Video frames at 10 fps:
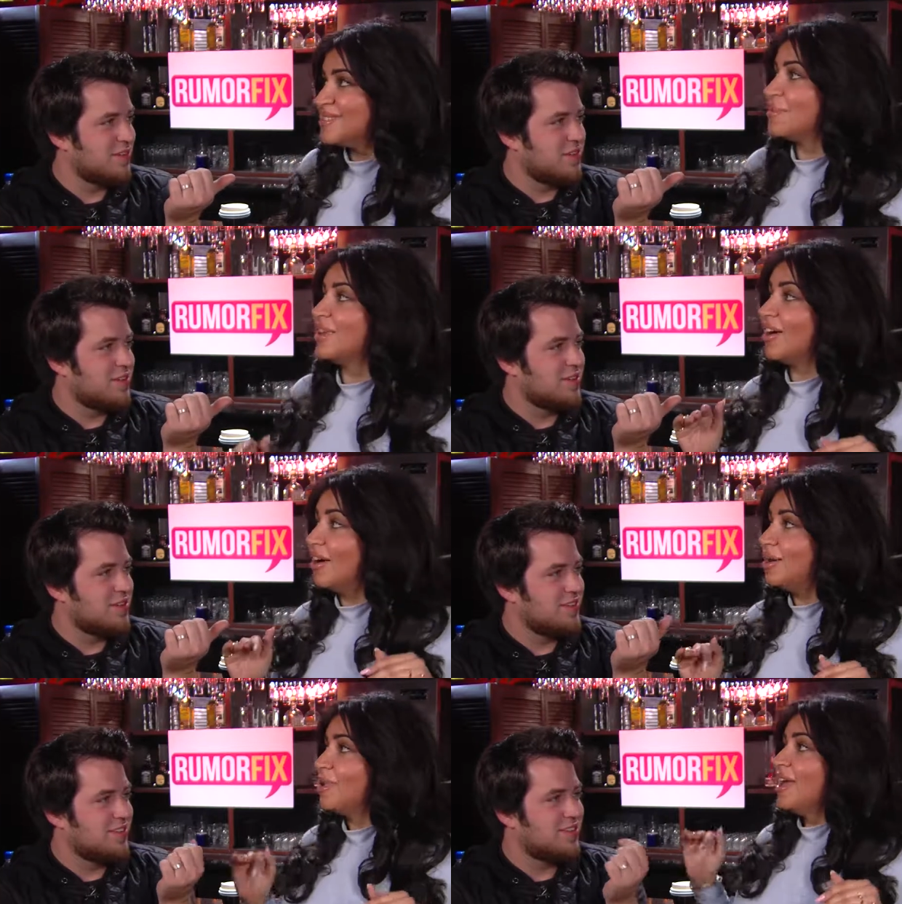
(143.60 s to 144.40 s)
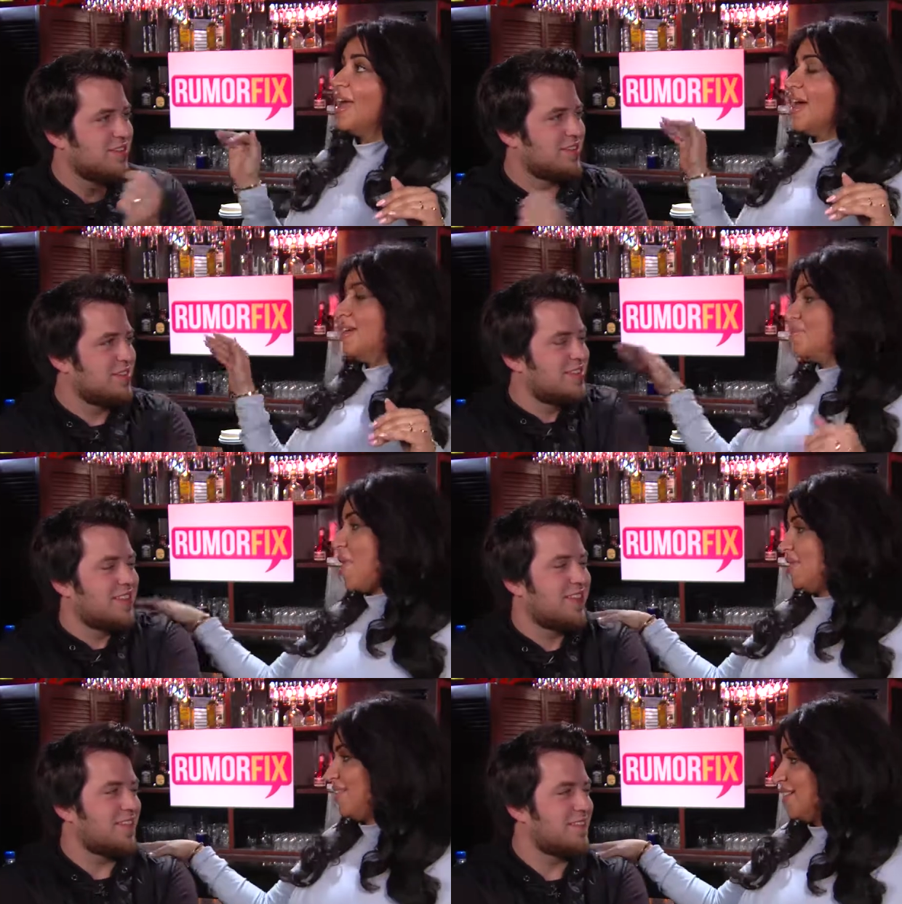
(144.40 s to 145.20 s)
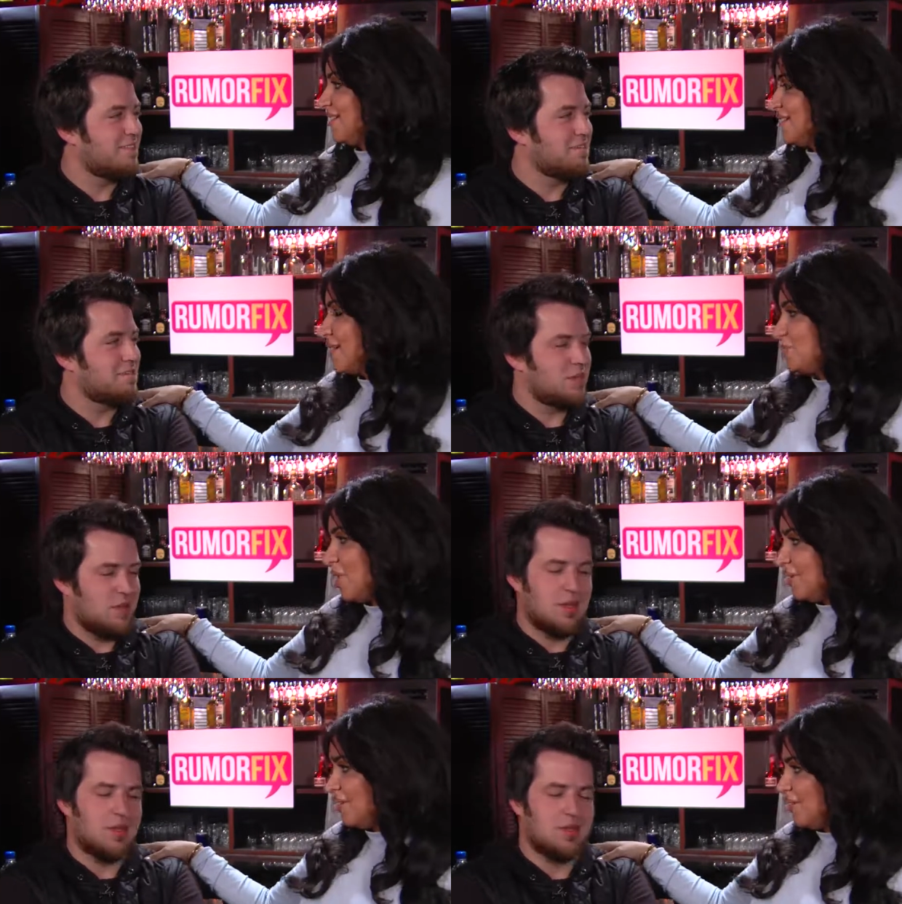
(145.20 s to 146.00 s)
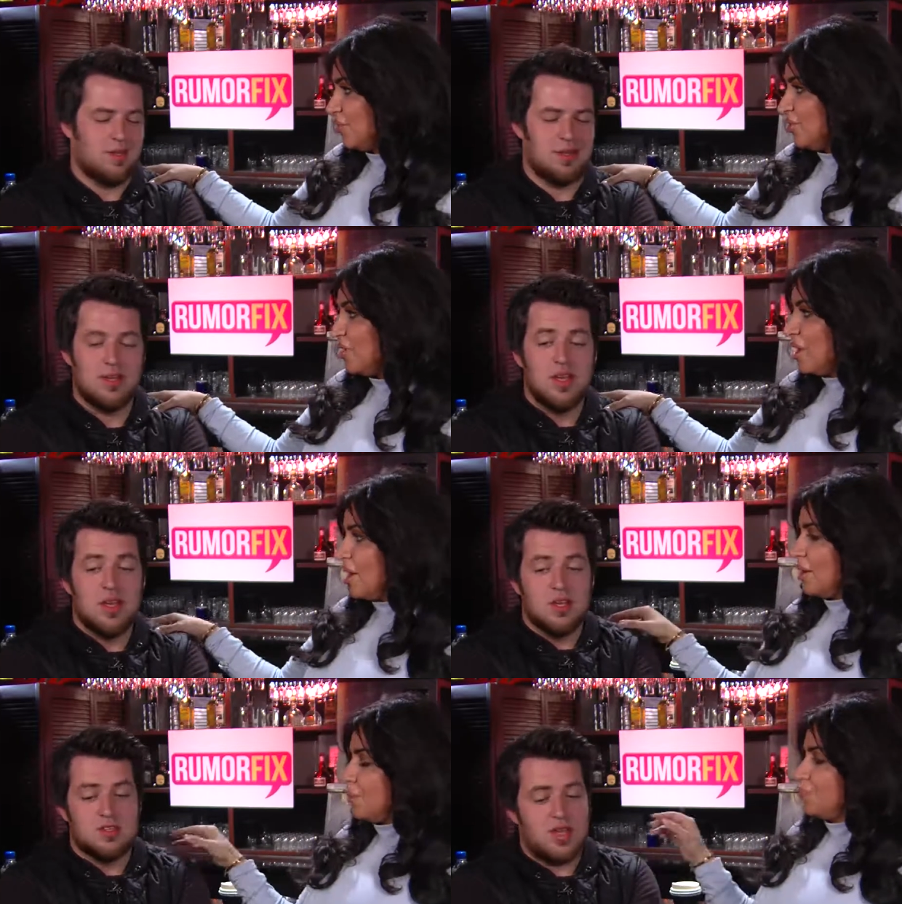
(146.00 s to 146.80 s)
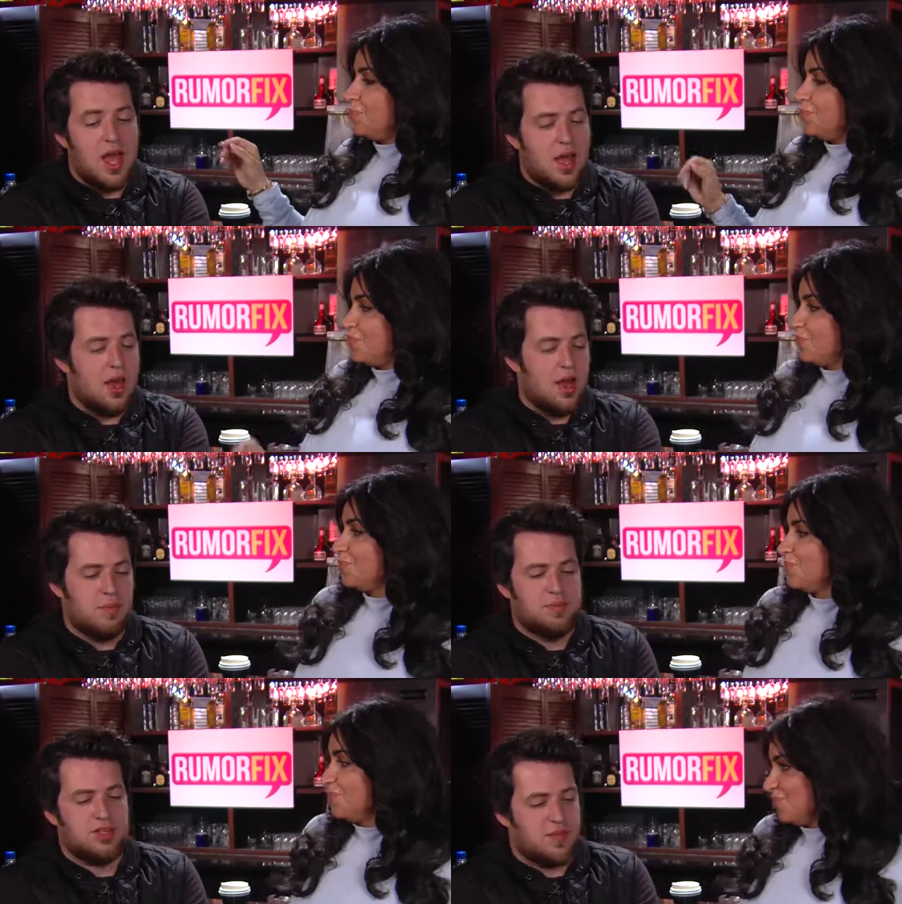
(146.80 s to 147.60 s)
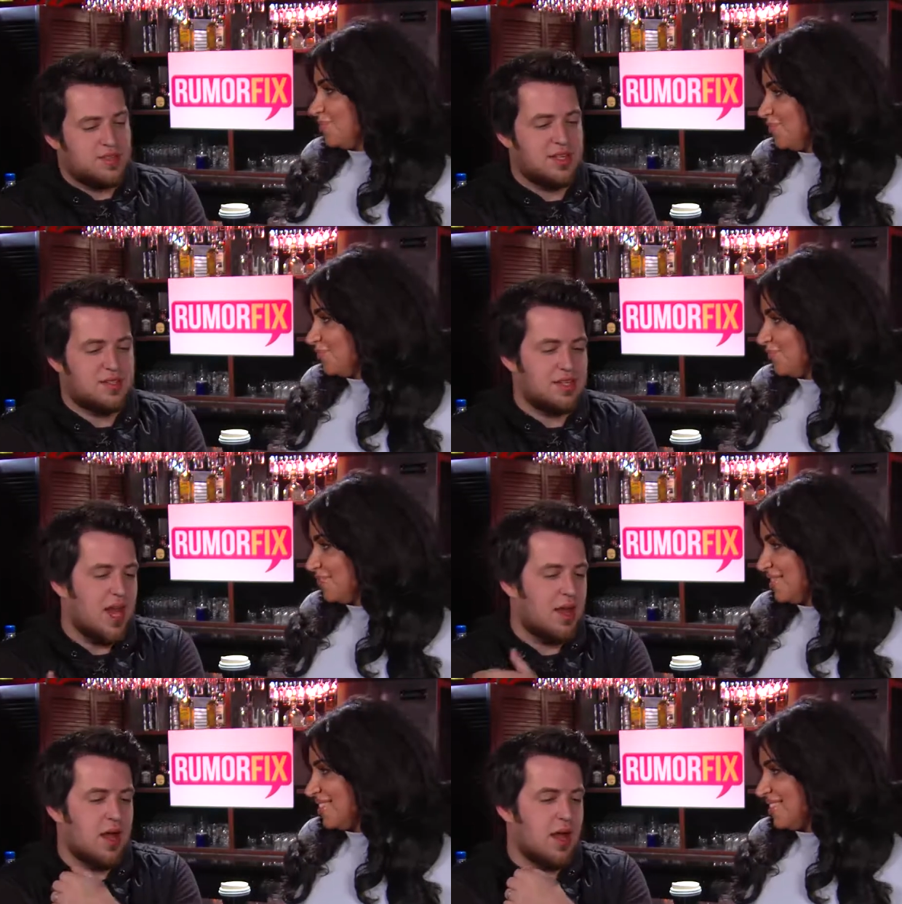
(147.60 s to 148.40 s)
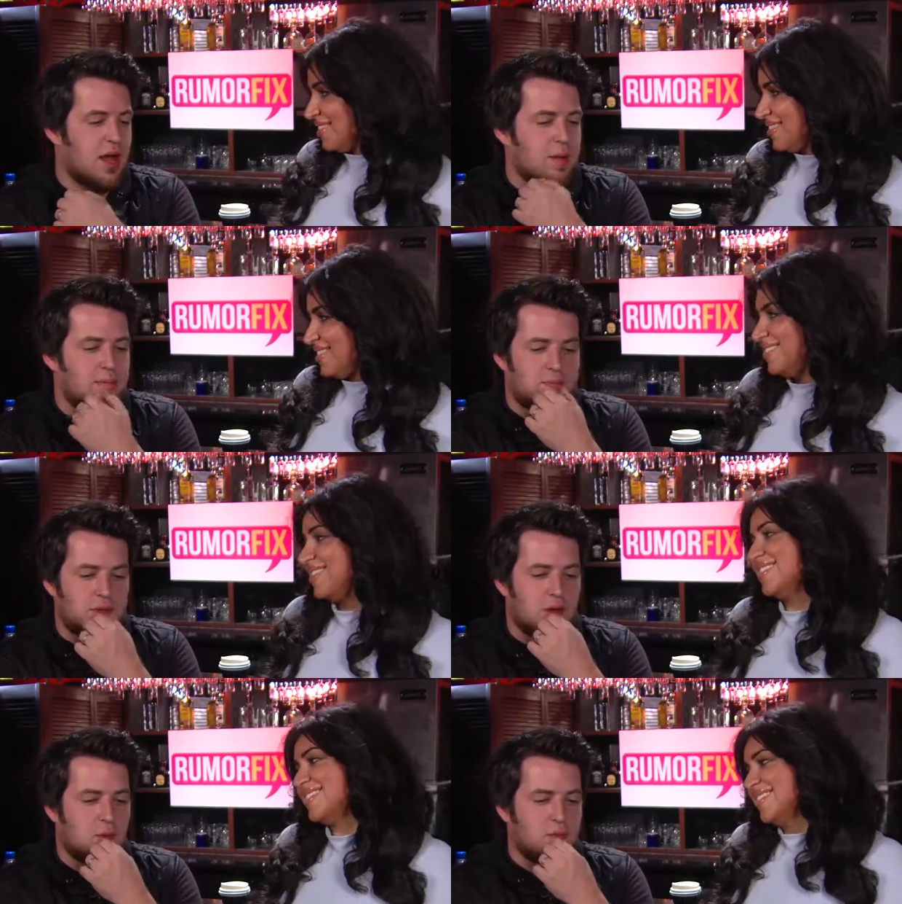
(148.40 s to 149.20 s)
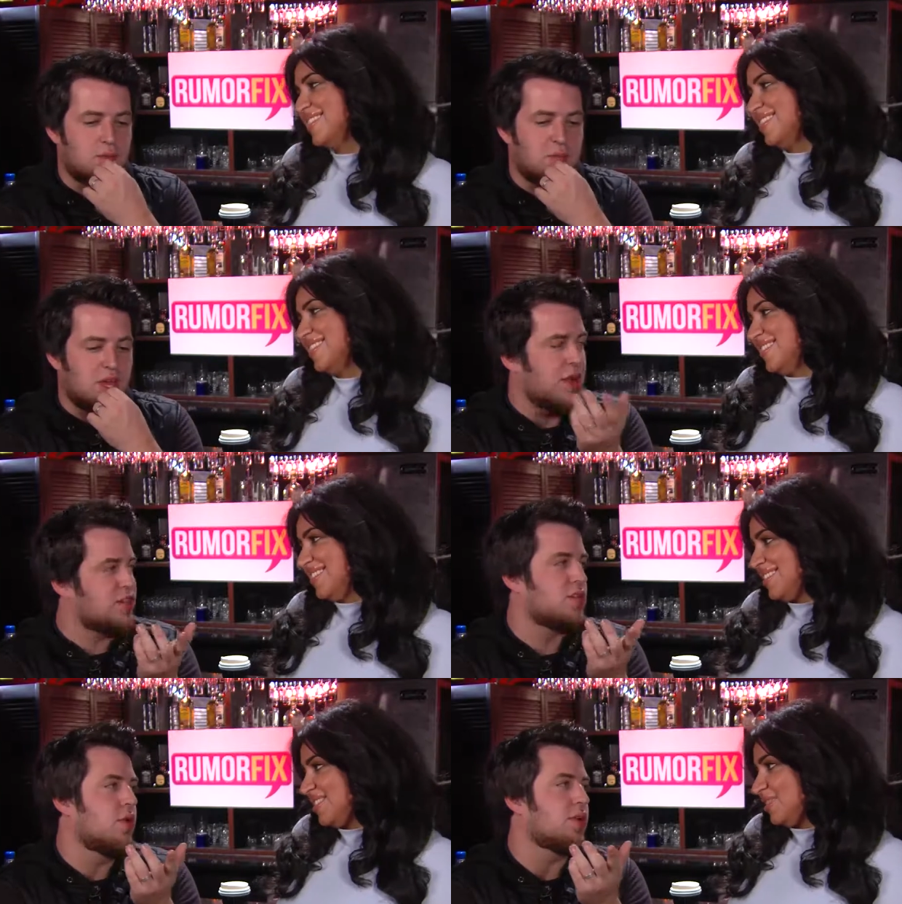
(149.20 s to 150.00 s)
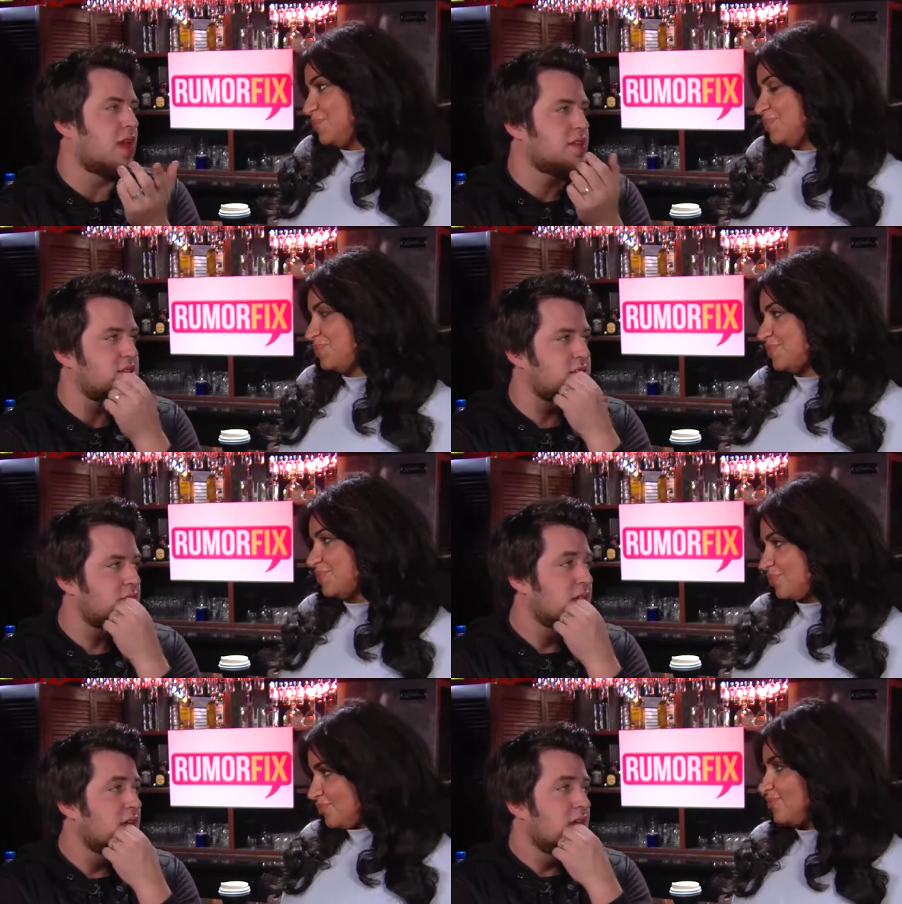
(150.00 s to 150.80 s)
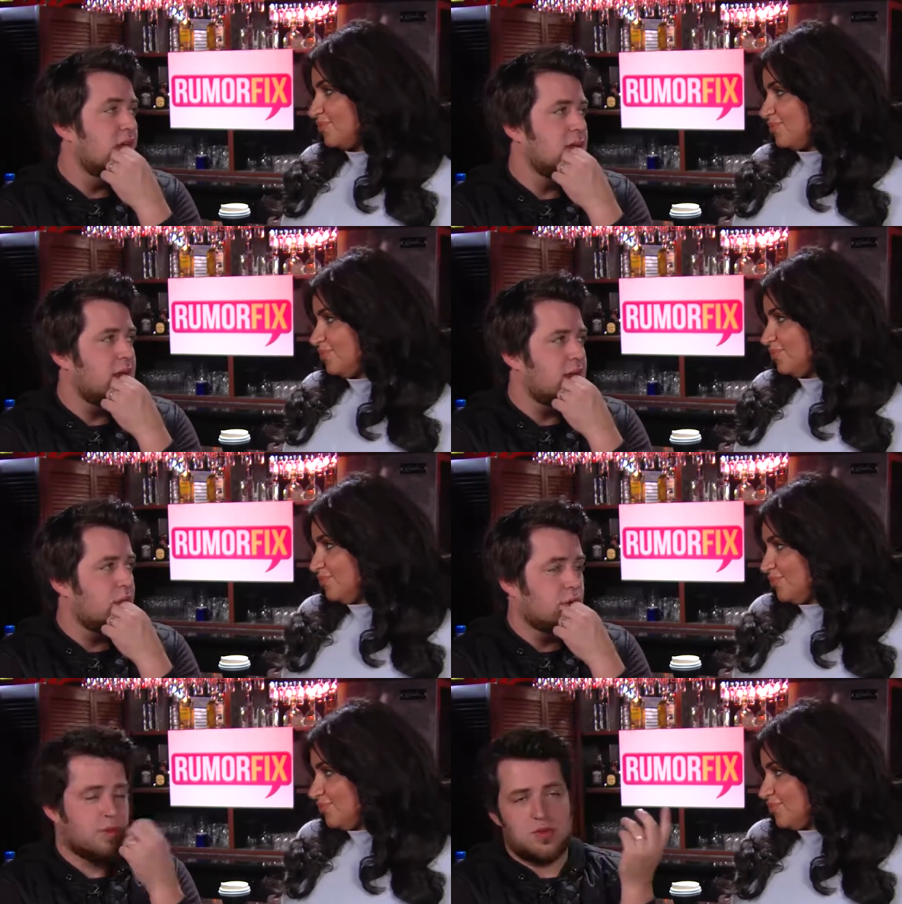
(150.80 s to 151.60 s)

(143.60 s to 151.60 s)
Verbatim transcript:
Speaker 1: to be calm, and I'm having a good time
Speaker 2: talking good, to you. Good. Good. So yeah, uh, Chef Dance tonight. Uh, you know, B M I Showcase, and then uh, we're gonna be